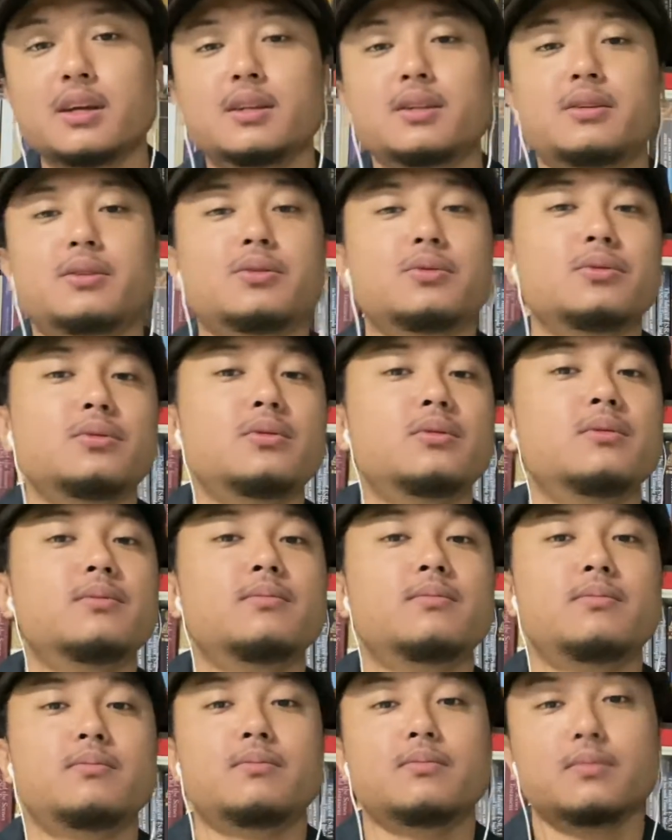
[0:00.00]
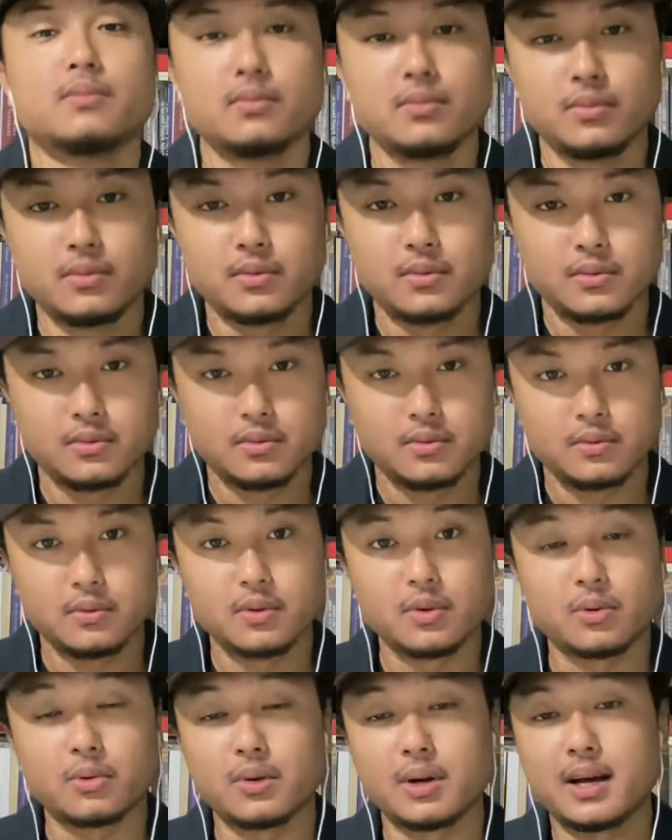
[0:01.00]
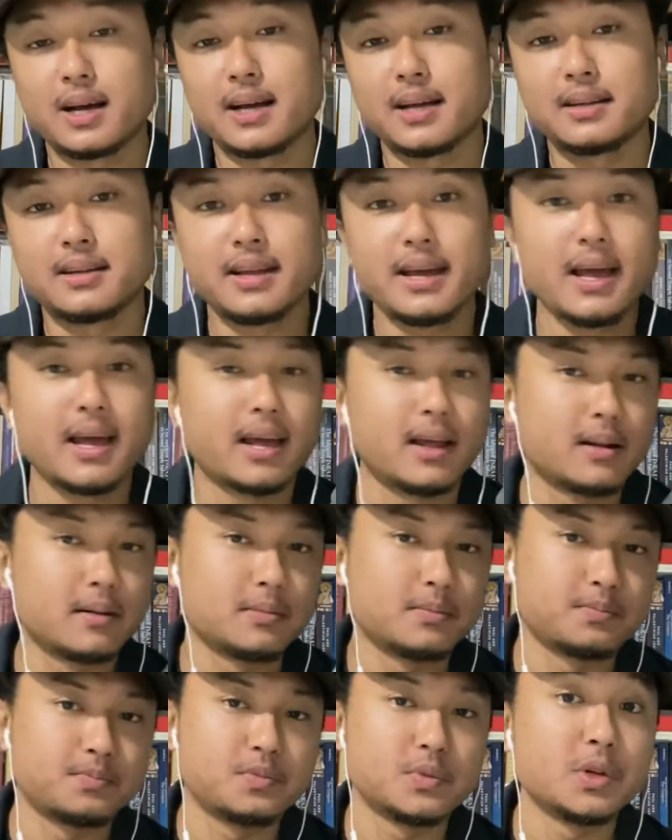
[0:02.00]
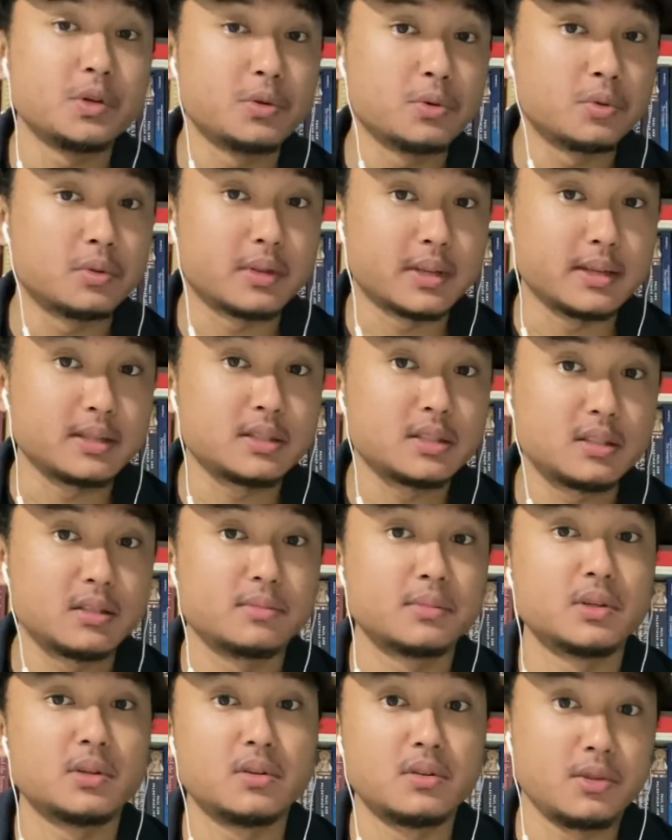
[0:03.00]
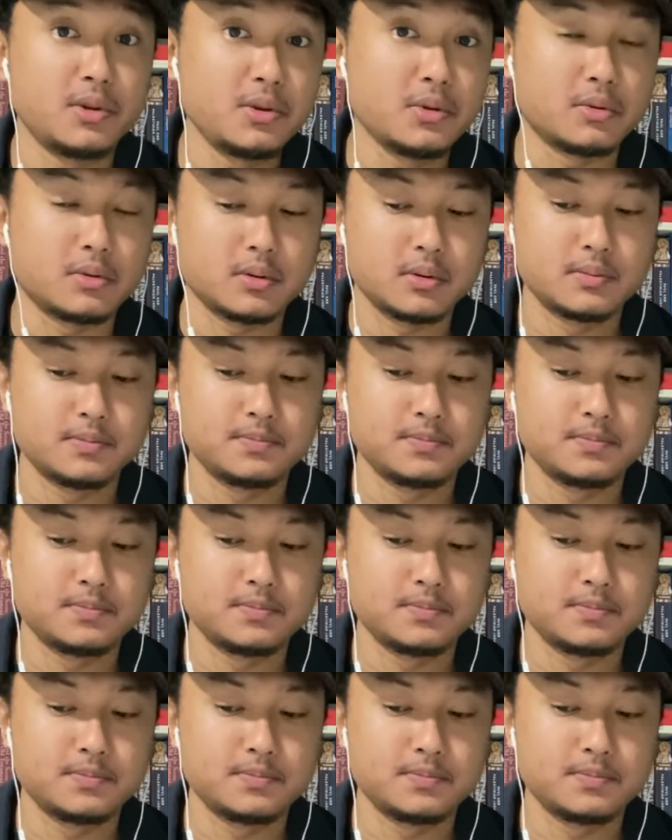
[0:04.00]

to the Quran and the New Testament Luke.